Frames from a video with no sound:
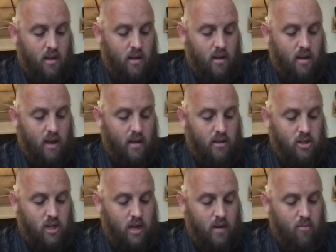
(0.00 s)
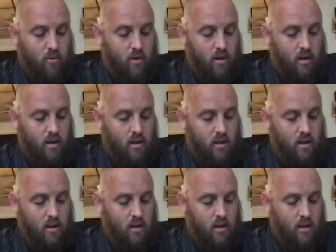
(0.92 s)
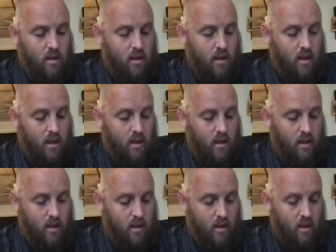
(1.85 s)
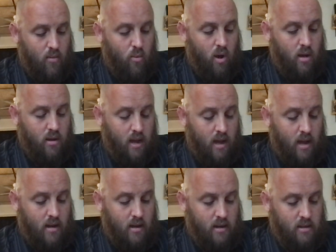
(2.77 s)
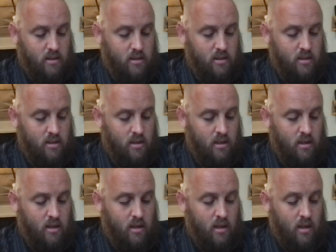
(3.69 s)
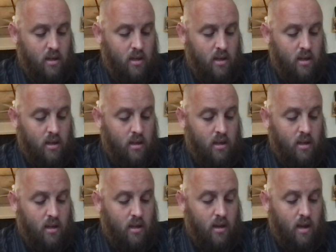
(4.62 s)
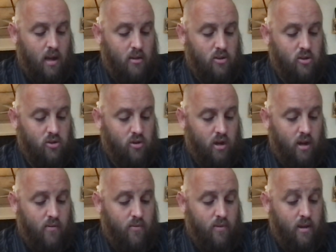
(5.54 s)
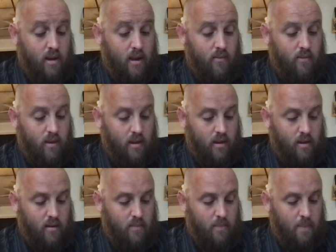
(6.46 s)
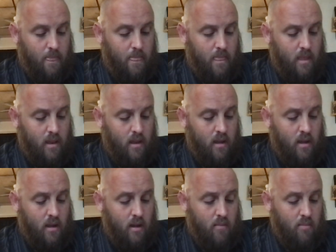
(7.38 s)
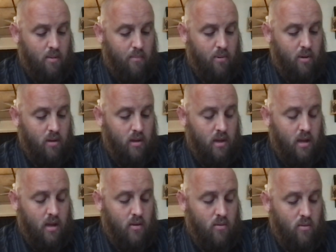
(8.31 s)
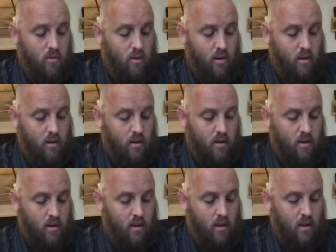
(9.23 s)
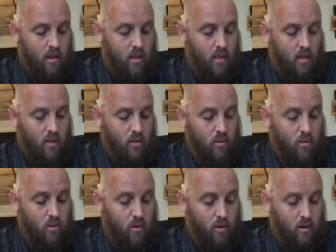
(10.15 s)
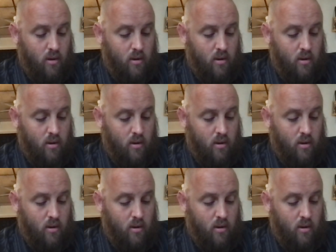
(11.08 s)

not in chambering, and wantonness, not in strife and envying. But put ye on the Lord